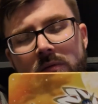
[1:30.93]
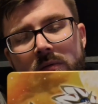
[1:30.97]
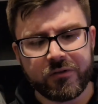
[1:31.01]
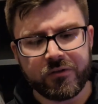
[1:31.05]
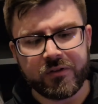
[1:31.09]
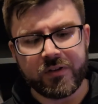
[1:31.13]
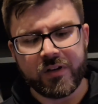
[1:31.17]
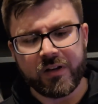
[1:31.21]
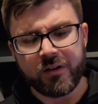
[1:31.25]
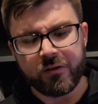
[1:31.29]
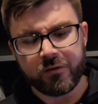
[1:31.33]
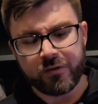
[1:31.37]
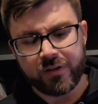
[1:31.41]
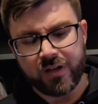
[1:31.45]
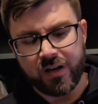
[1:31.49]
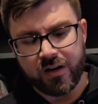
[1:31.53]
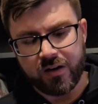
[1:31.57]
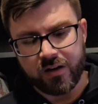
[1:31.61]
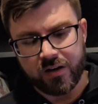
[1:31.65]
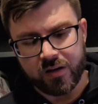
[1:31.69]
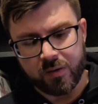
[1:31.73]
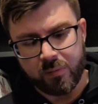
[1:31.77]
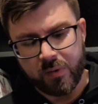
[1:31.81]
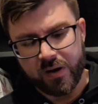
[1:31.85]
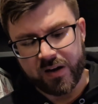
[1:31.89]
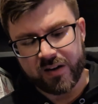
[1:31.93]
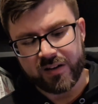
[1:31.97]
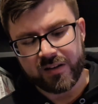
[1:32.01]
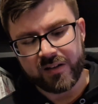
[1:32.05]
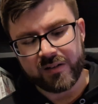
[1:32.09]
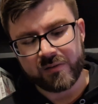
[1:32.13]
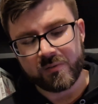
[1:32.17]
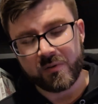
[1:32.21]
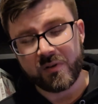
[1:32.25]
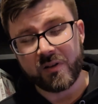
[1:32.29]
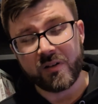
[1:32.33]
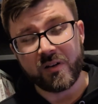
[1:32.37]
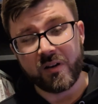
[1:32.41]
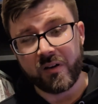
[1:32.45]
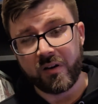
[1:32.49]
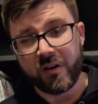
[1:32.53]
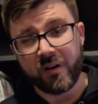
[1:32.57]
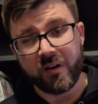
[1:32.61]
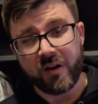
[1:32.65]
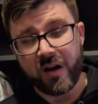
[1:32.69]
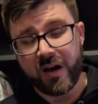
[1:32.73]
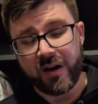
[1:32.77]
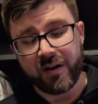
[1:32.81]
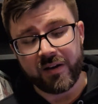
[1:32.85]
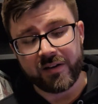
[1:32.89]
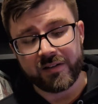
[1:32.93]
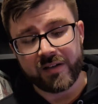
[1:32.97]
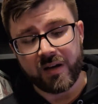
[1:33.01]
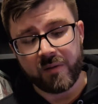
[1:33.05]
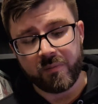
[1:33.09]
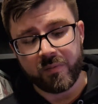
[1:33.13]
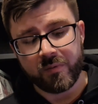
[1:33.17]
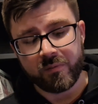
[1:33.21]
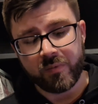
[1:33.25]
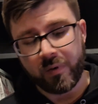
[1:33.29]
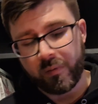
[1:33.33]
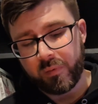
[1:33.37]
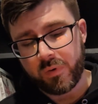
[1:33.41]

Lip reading: There is a little dent in the back of this one. I don't know how that's happened,